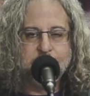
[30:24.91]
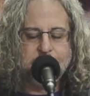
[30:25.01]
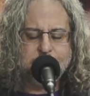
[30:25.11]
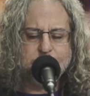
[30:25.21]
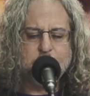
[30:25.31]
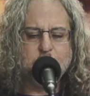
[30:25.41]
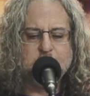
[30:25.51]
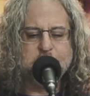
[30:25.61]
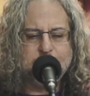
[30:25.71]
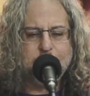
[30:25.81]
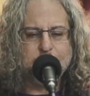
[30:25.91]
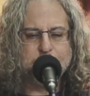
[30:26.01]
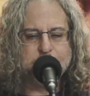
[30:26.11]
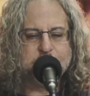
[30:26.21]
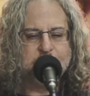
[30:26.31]
Everyone
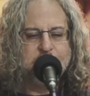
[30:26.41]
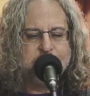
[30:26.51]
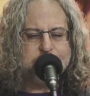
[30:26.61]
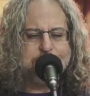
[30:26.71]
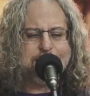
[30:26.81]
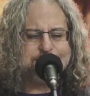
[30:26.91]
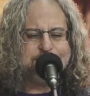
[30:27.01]
knows you got